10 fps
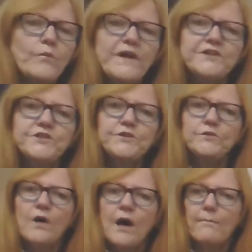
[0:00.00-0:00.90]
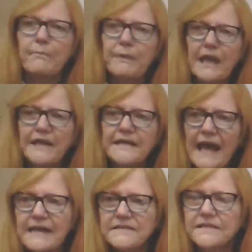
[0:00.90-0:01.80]
we do blood
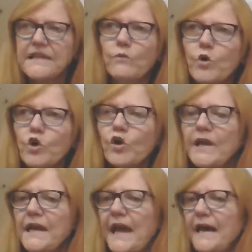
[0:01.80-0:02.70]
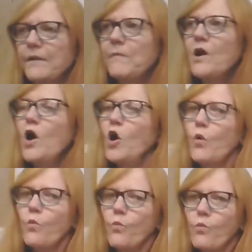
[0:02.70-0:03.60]
gases and we're looking at them,
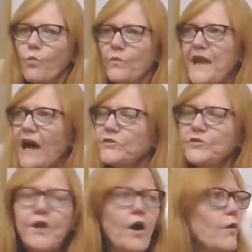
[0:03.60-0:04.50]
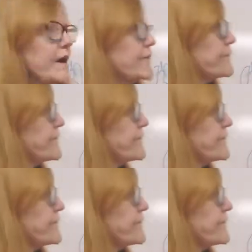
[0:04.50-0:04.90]
now you know if